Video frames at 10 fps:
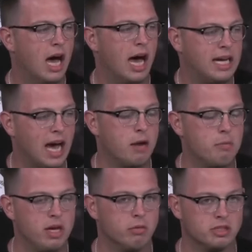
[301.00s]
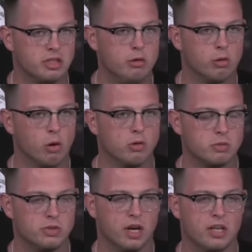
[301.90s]
I got to be able to see you throw with
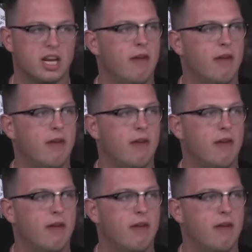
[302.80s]
some touch.